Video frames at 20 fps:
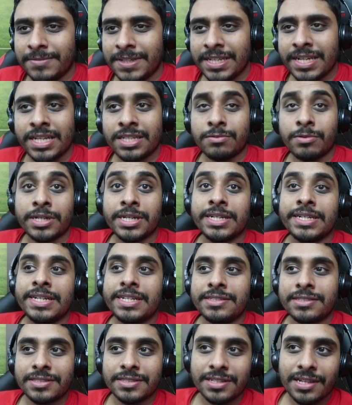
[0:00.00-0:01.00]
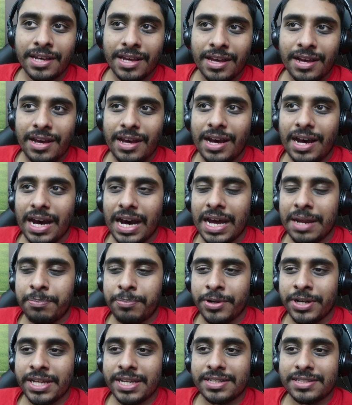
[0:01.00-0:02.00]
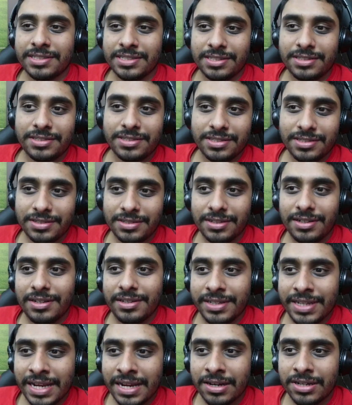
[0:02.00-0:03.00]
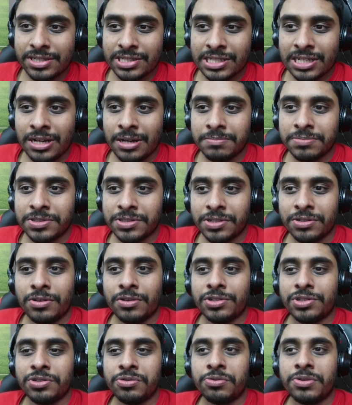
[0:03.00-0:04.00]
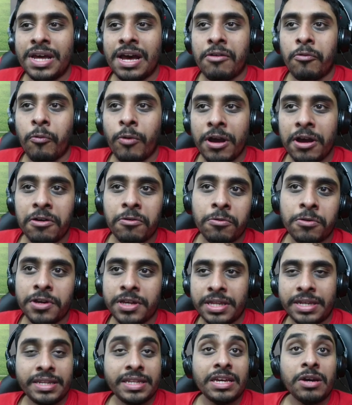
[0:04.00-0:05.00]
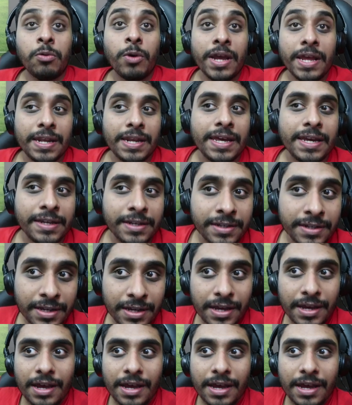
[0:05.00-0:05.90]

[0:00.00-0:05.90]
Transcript: It is what it is. I predicted the English clubs to not do that well in the away leg.